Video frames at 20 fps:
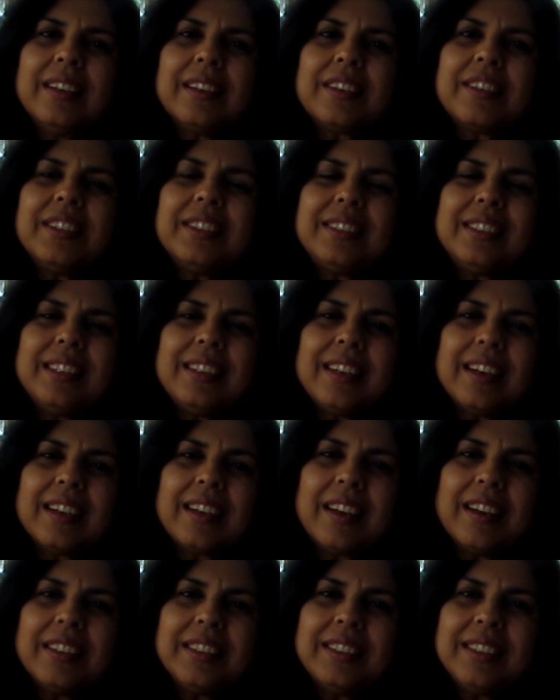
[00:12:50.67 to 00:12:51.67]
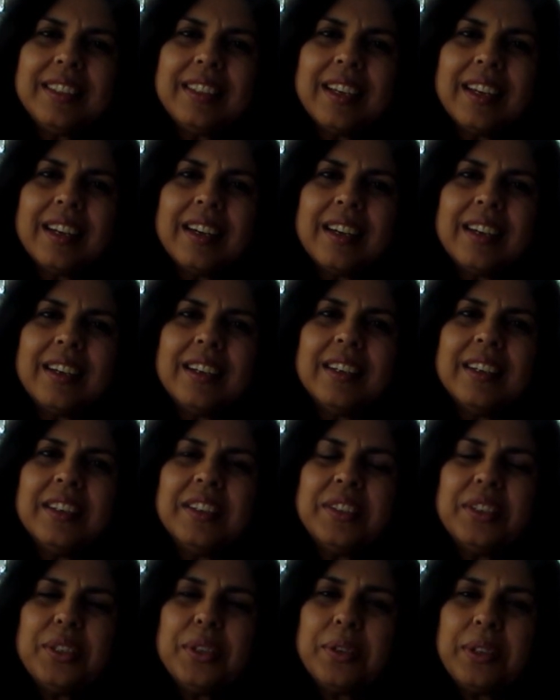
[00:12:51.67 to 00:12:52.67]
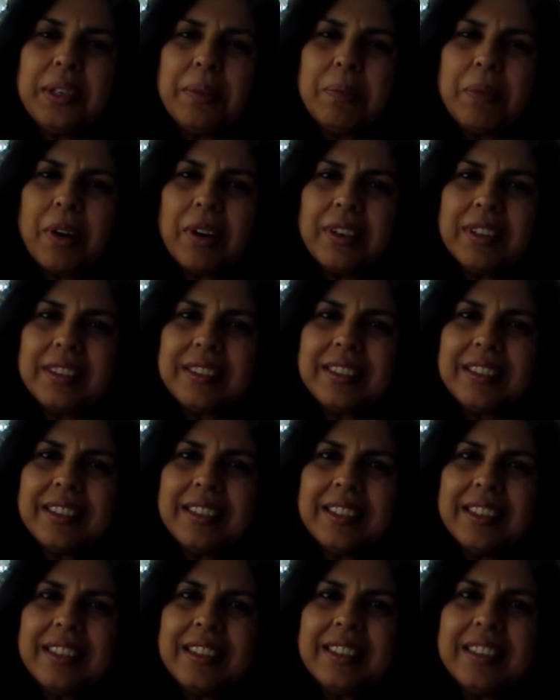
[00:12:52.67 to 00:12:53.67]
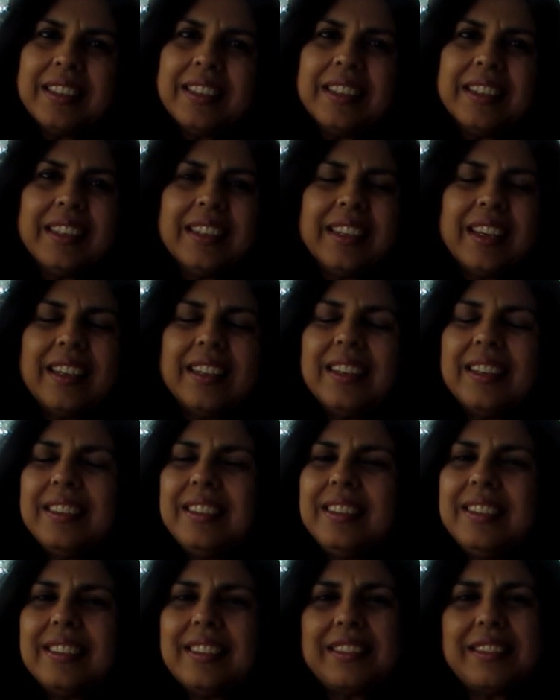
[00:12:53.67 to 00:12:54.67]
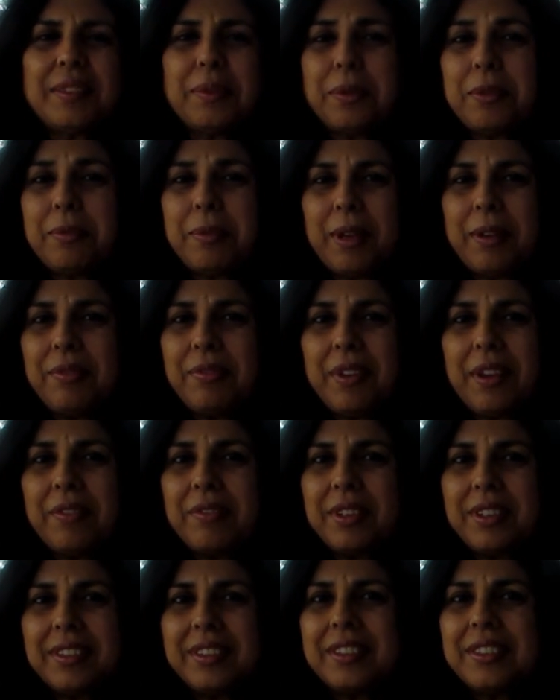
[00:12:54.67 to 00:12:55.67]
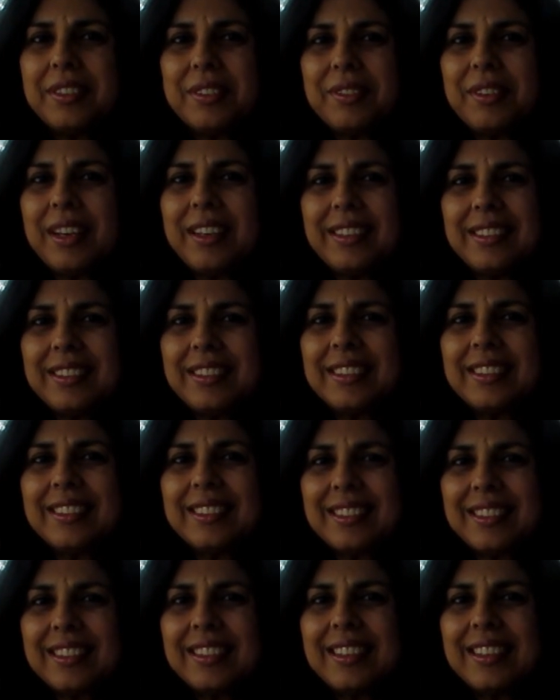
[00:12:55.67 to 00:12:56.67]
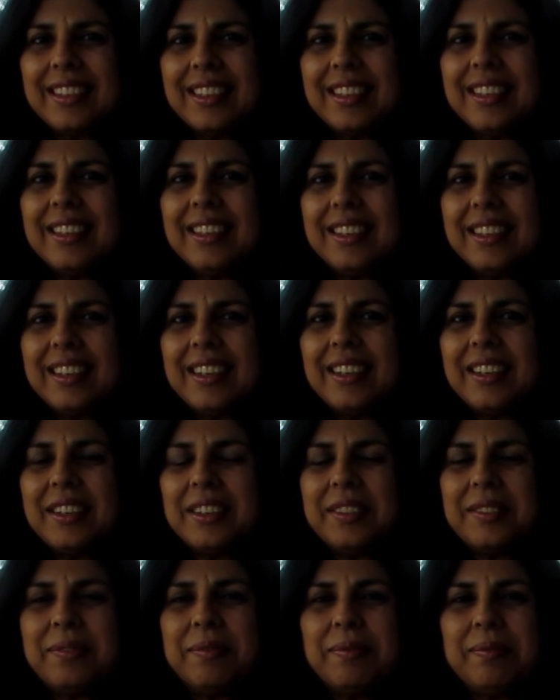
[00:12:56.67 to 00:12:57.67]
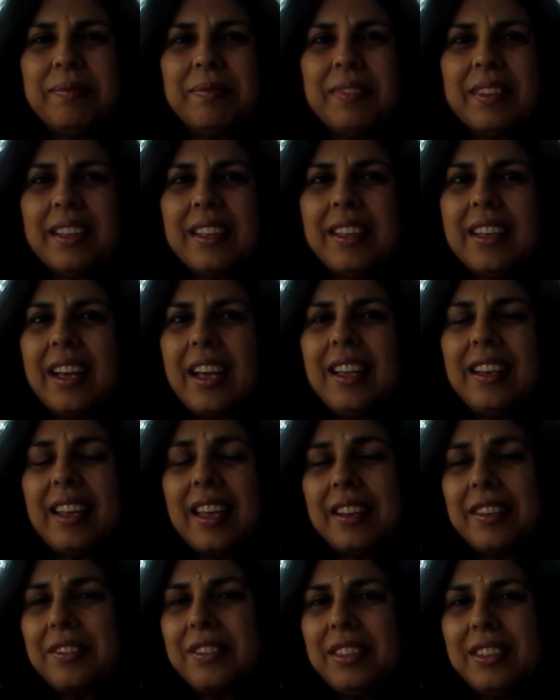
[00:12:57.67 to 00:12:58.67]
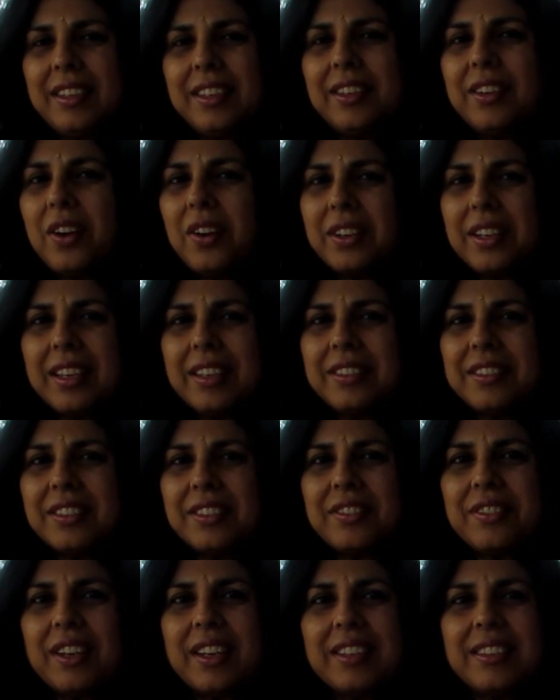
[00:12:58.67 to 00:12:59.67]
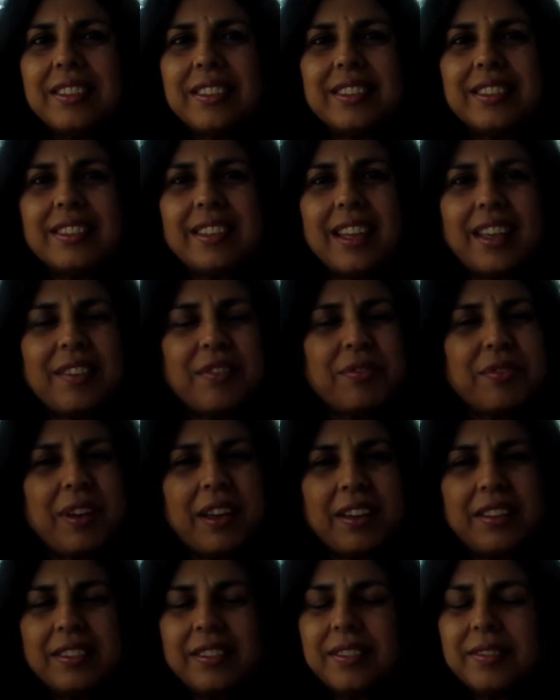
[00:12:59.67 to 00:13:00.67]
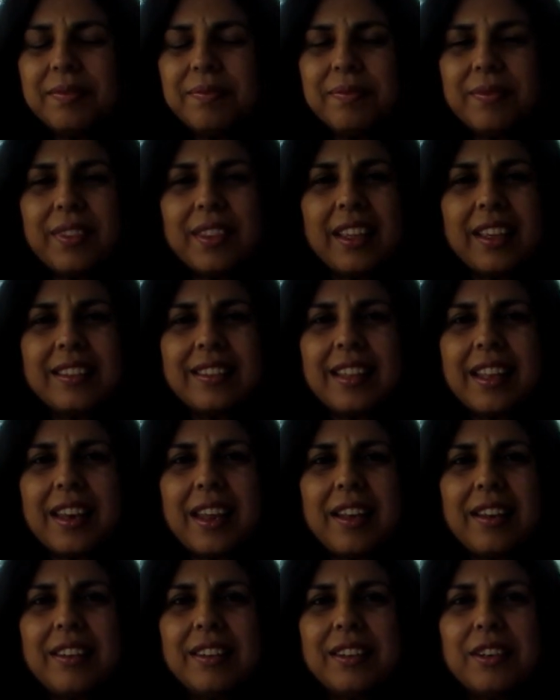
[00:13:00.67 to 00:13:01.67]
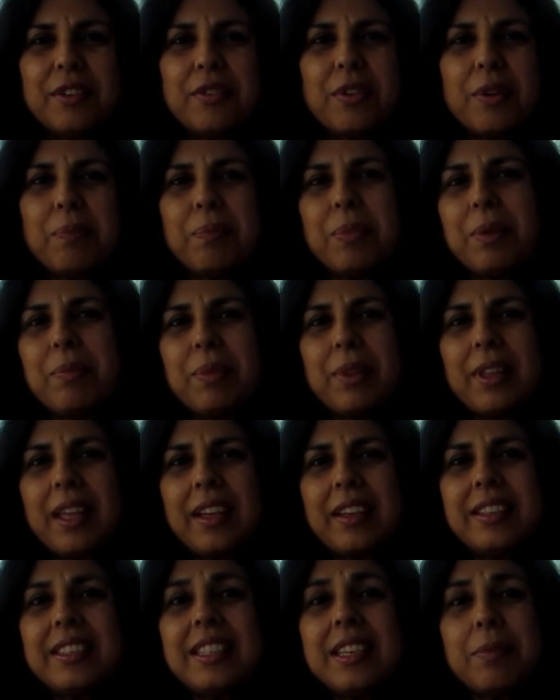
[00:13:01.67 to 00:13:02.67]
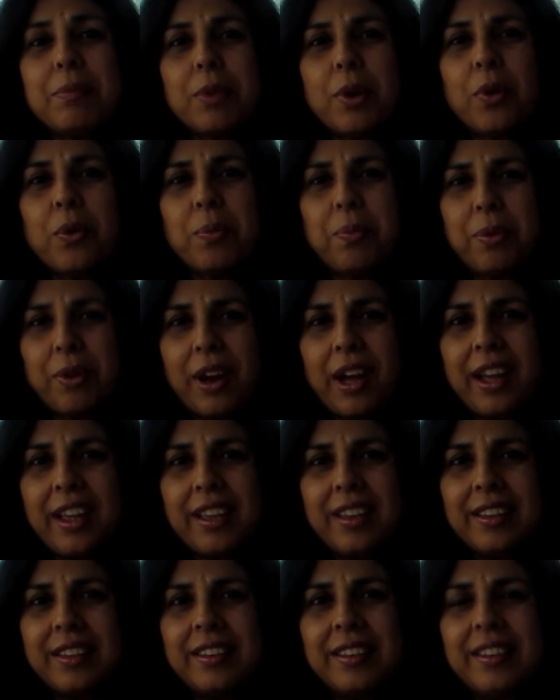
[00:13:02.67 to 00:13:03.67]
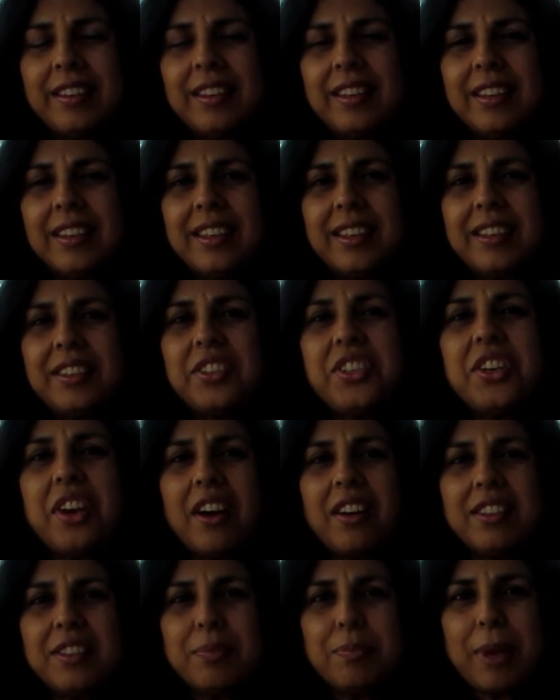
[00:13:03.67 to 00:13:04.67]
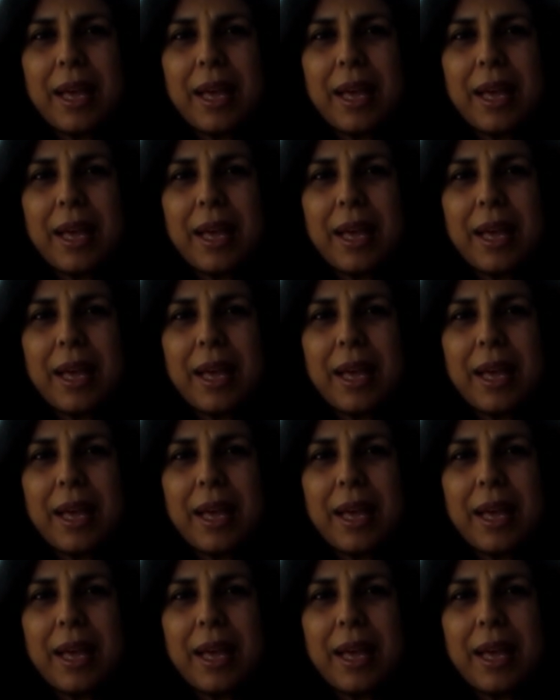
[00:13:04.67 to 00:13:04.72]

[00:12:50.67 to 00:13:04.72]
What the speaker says: Christina Garcia, Toni Morrison. These are some of my favorite writers. I like reading Caucasian writers. I find things that I learned from people like Tim O'Brien, Charles